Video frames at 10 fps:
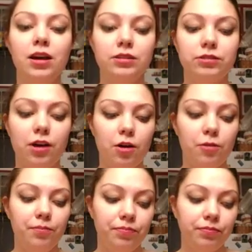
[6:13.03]
So
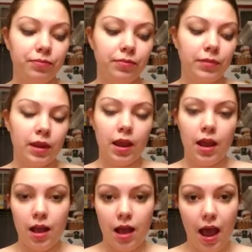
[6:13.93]

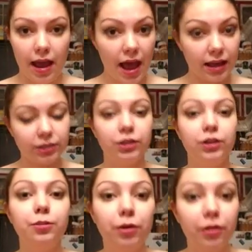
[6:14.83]
I asked
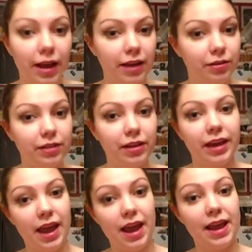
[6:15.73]
her politely, like,
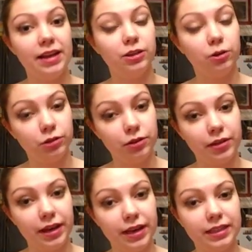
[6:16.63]
hey, don't do
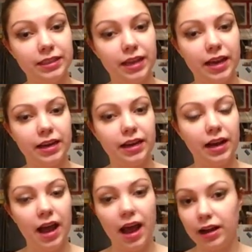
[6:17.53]
this.
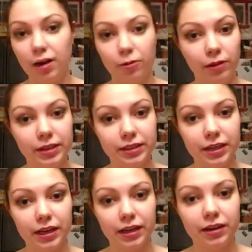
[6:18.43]
Like, I got really
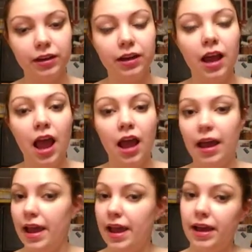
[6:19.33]
sick
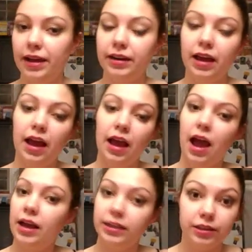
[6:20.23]
and
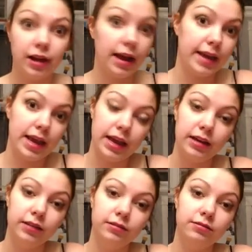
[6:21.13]
I
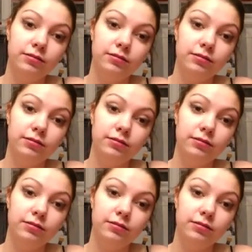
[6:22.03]
can't